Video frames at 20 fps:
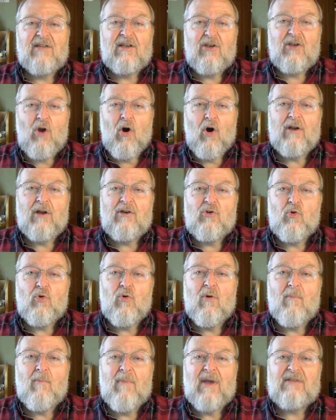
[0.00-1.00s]
non
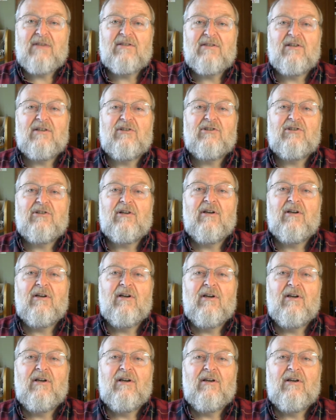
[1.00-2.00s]
dual message
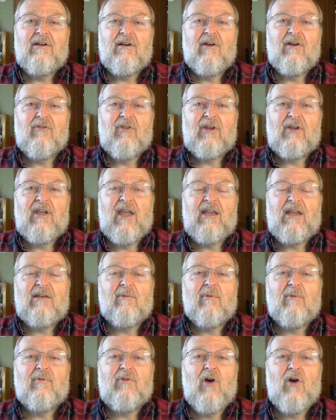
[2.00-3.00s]
of the
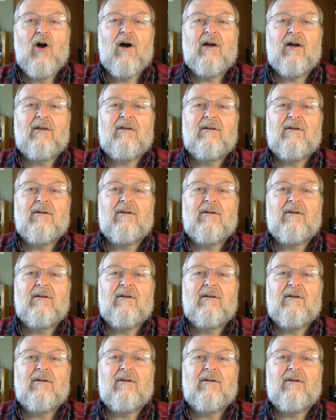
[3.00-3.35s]
kingdom of God.